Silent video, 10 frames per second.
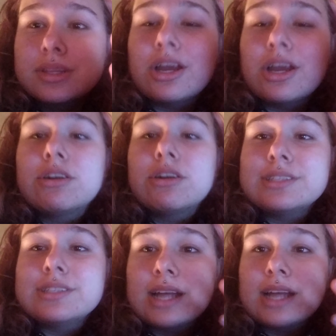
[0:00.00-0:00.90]
that
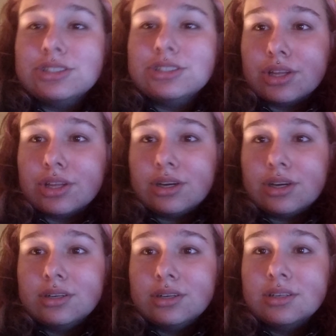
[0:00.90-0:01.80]
understand each
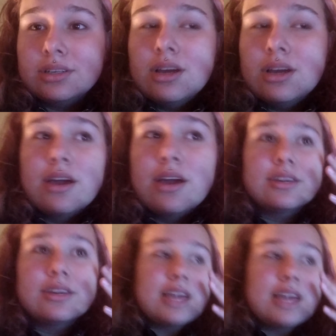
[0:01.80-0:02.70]
other.
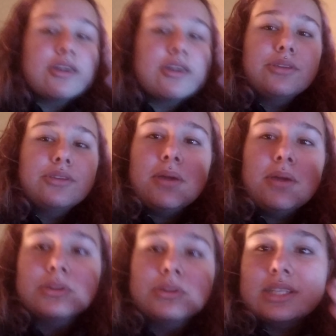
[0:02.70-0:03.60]
Because they're the only
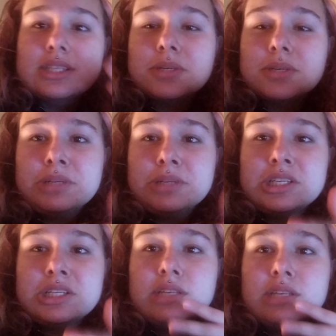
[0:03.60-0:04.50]
people with the same
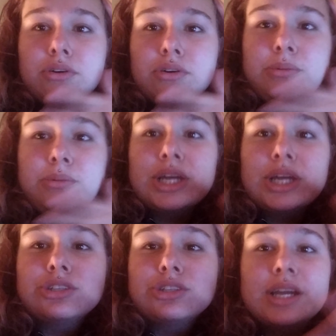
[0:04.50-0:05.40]
experiences, fulcrum
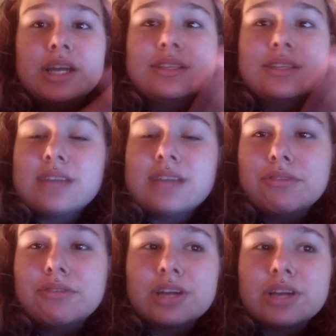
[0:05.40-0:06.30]
trained 10
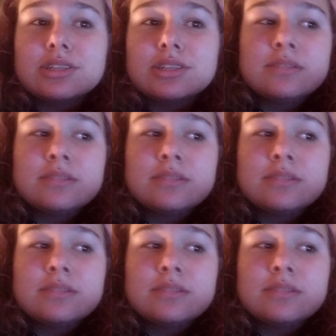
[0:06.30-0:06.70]
ringers.